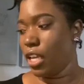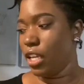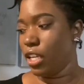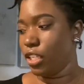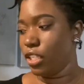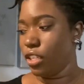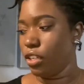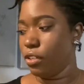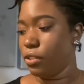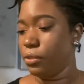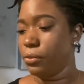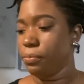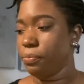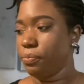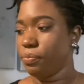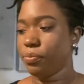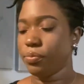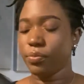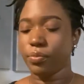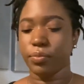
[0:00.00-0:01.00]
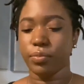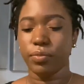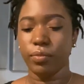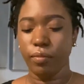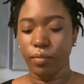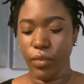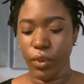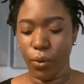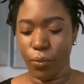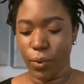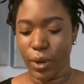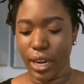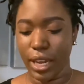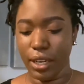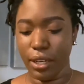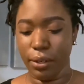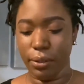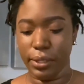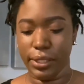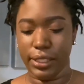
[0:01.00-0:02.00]
So what I
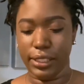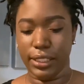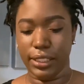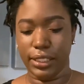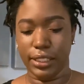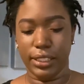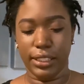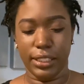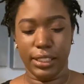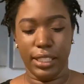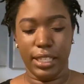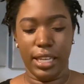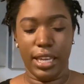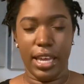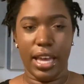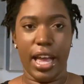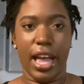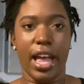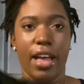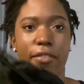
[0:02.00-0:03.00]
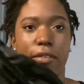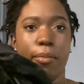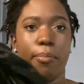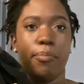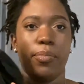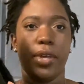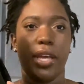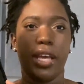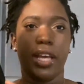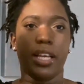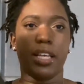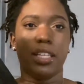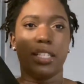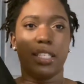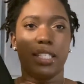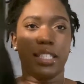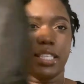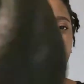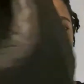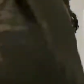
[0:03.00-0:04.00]
do is I have a big
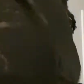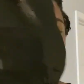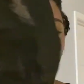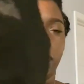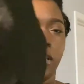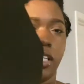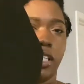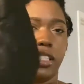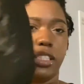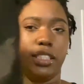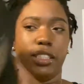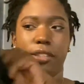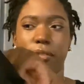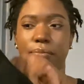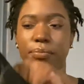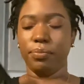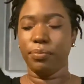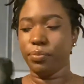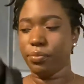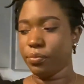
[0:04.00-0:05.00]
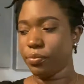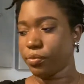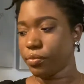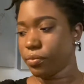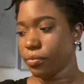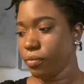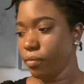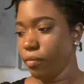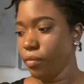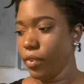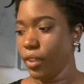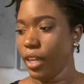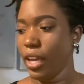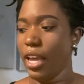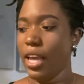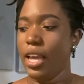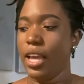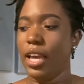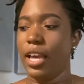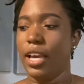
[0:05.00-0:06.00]
satin bonnet,
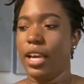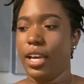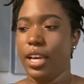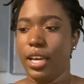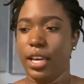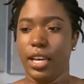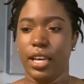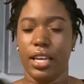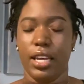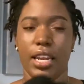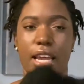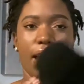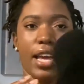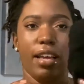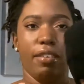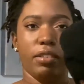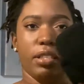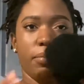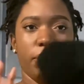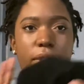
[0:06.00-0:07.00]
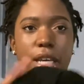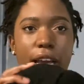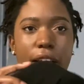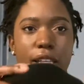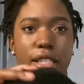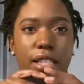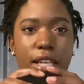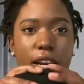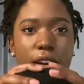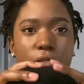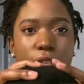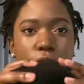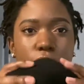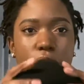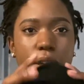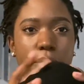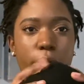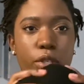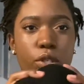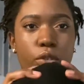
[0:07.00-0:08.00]
and I have some tights that I rolled
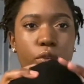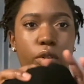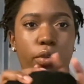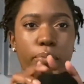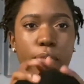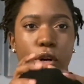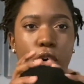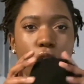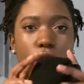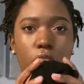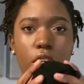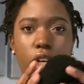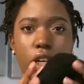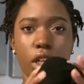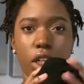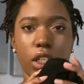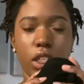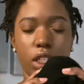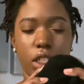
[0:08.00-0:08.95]
up into a ball.